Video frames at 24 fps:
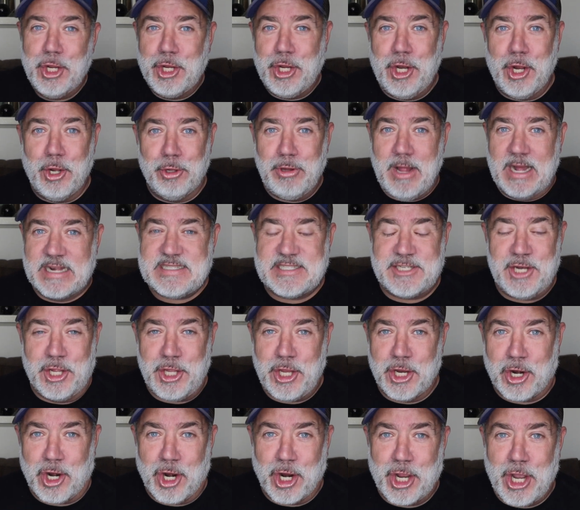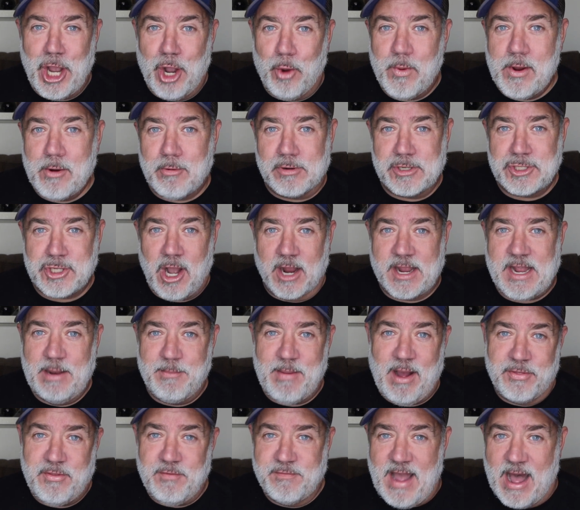you know, less than a year ago, we were talking
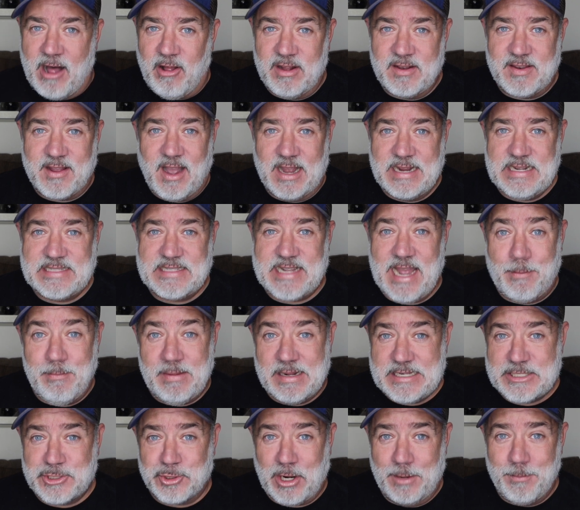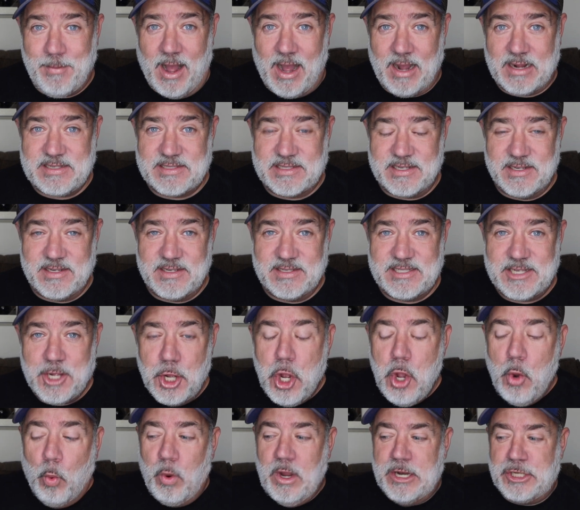about the Valentine's Day mystery boxes,
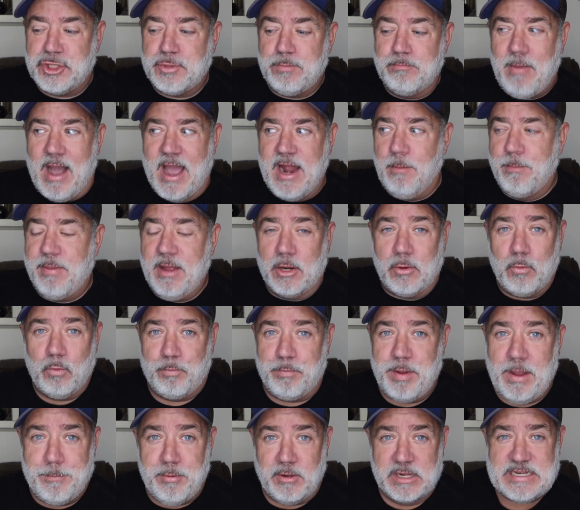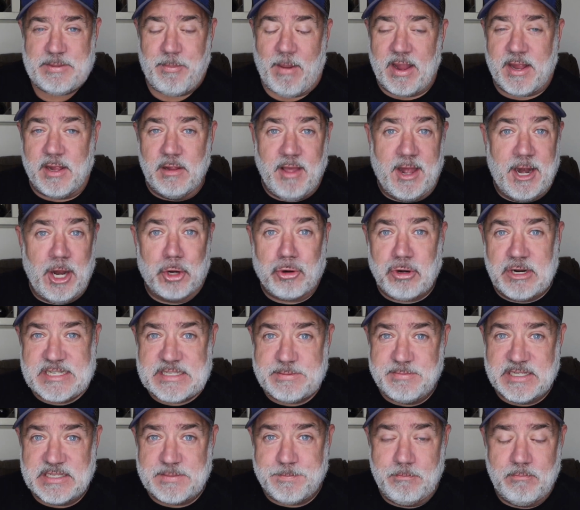which might have been, people speculated
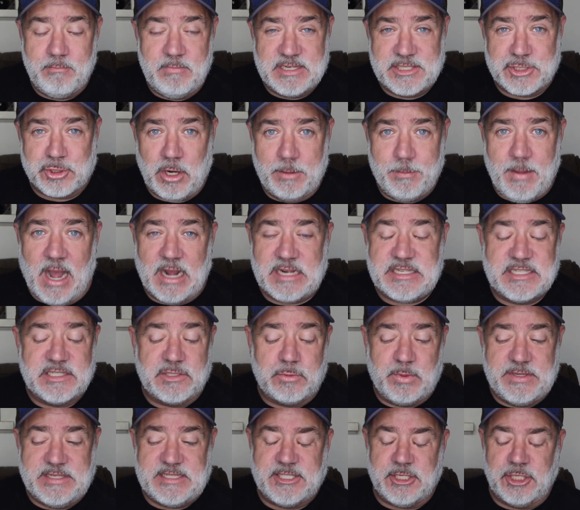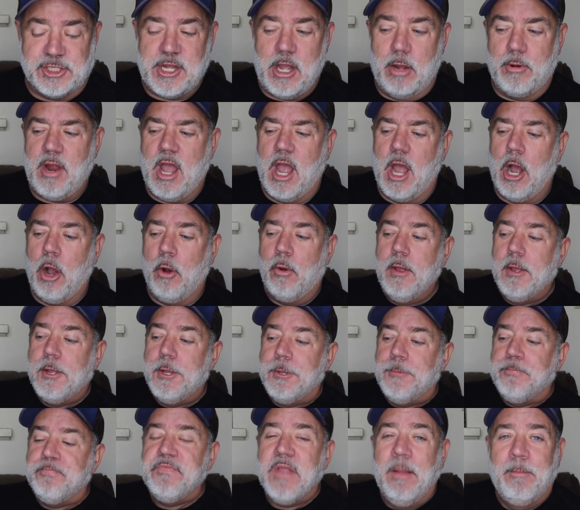Christmas mystery boxes. We still don't know.
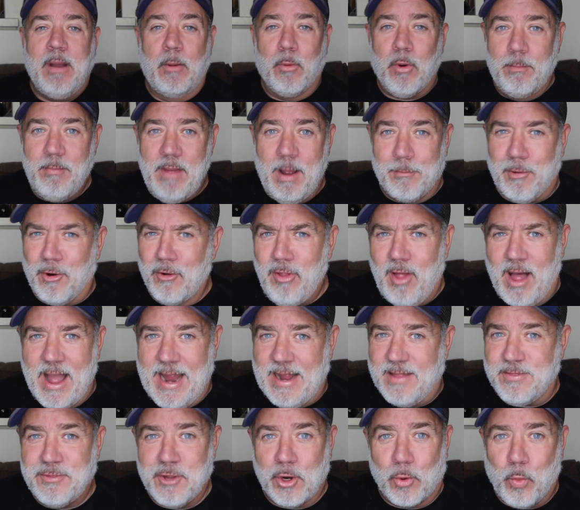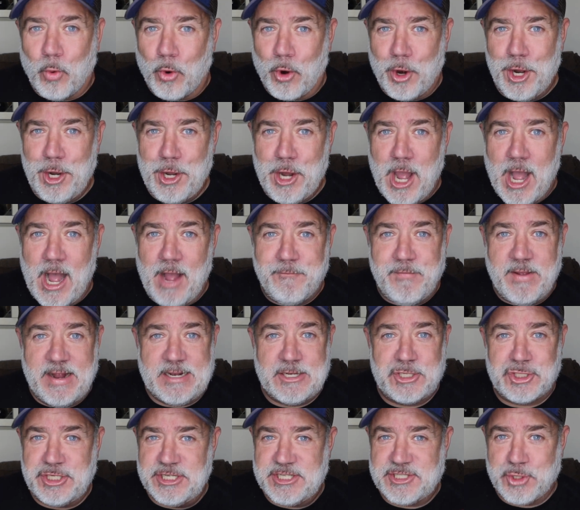But remember, like, there weren't enough
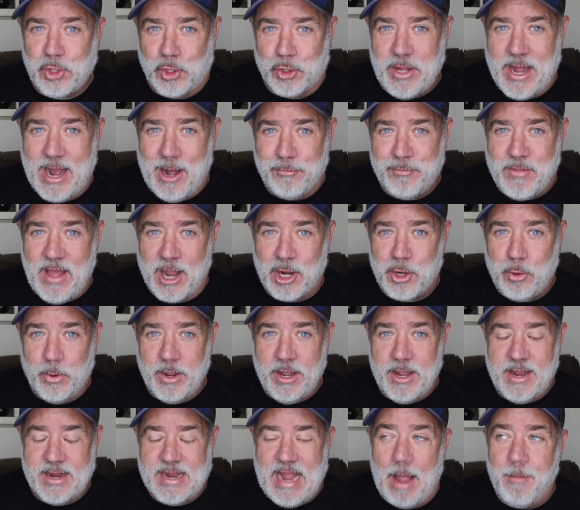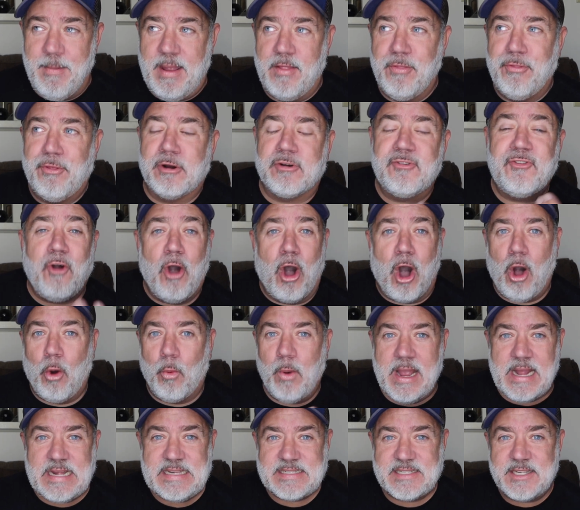and she sold out that quick. I mean, there's
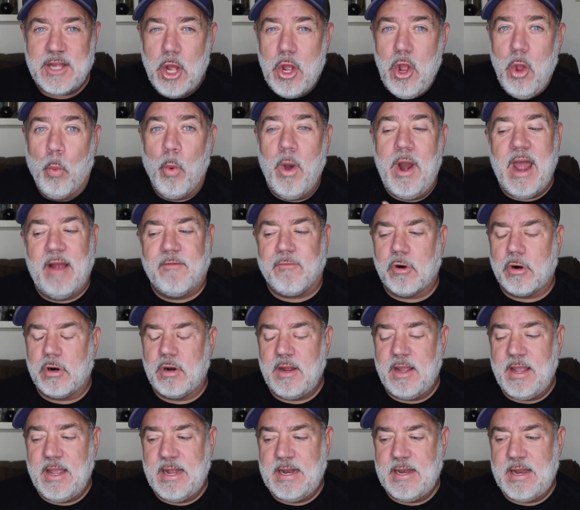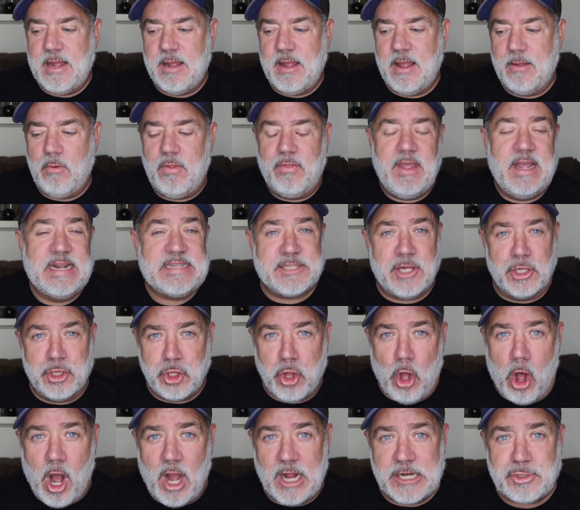always, whenever it, it's a
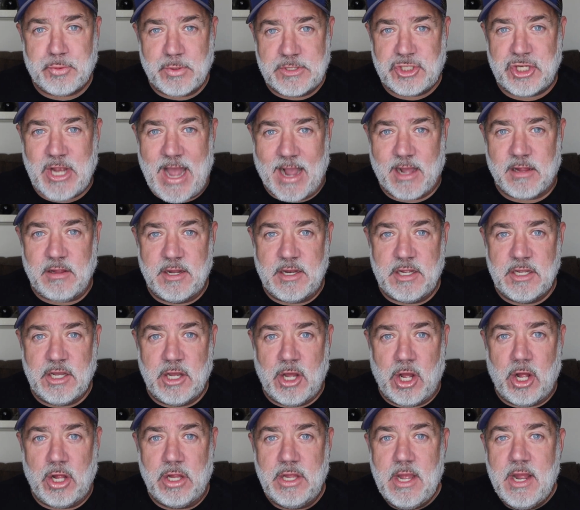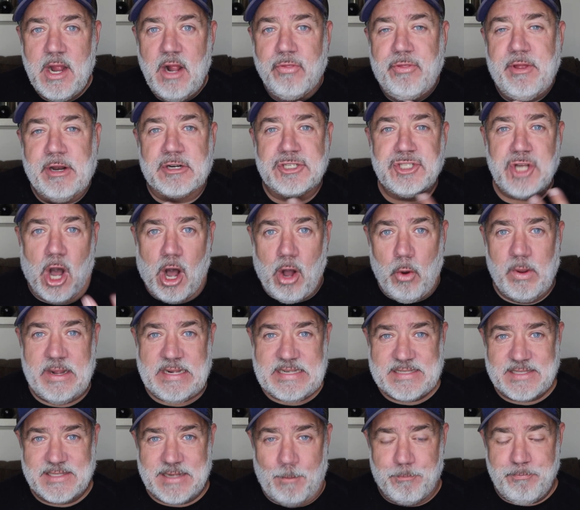launch with Jaclyn Hill, there's
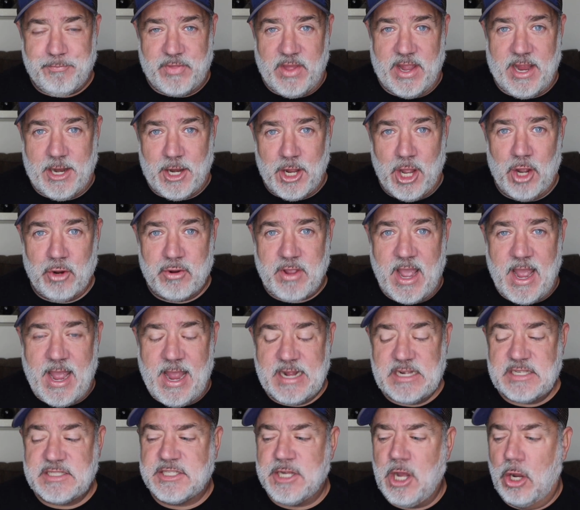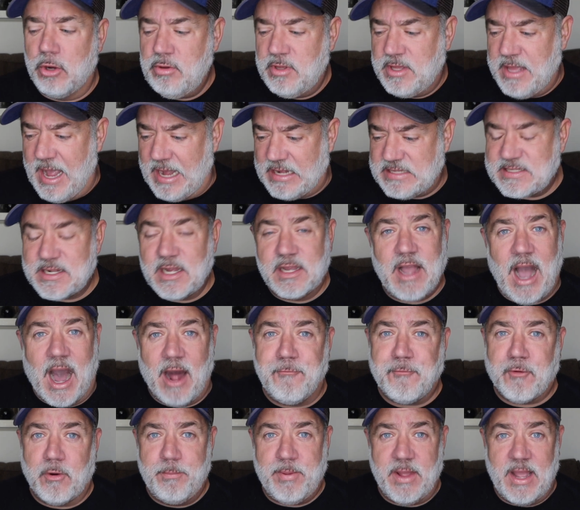always something, okay? So, yes, God
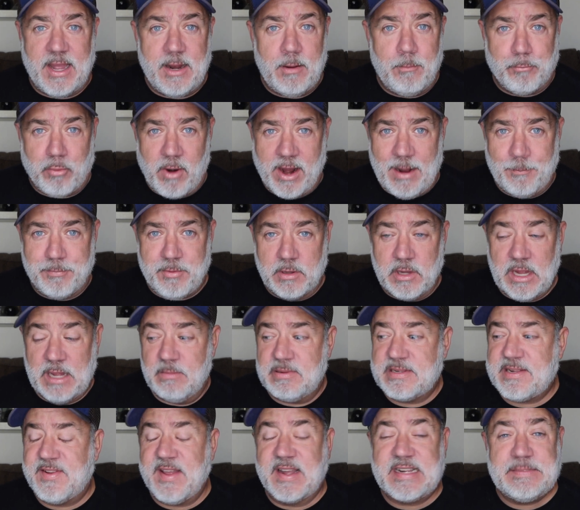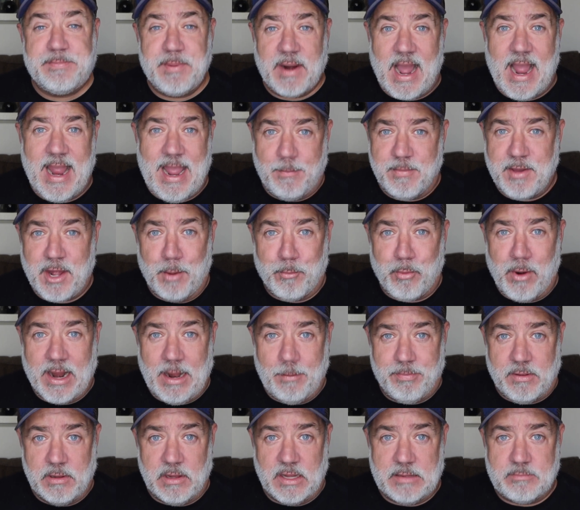forbid, bring up the lipsticks, but I am going to bring
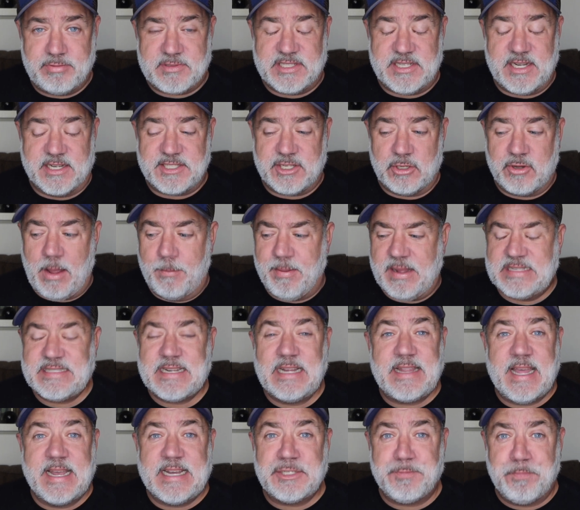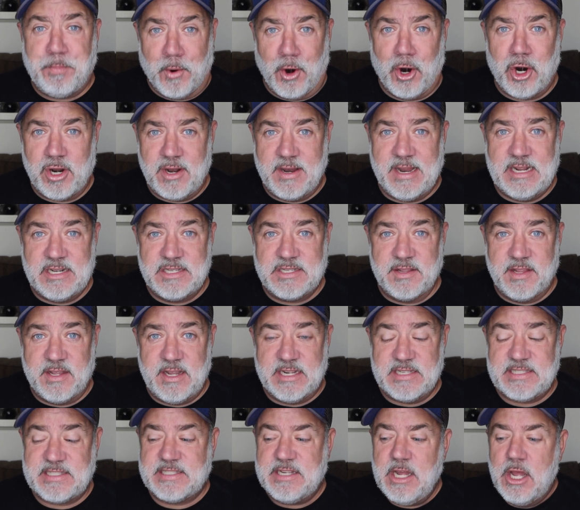up the lipsticks, okay? Because I think it's pertinent to
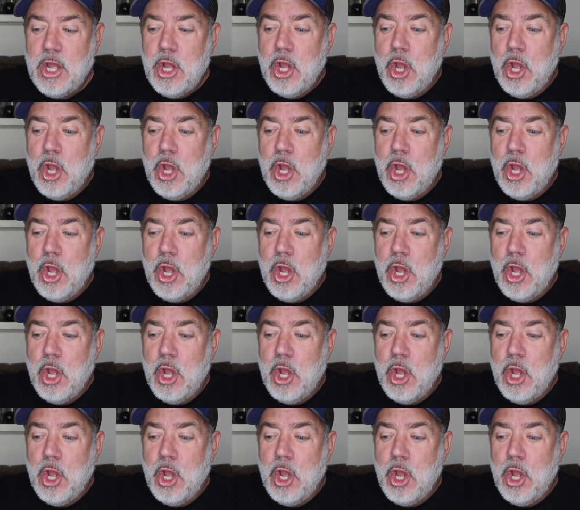this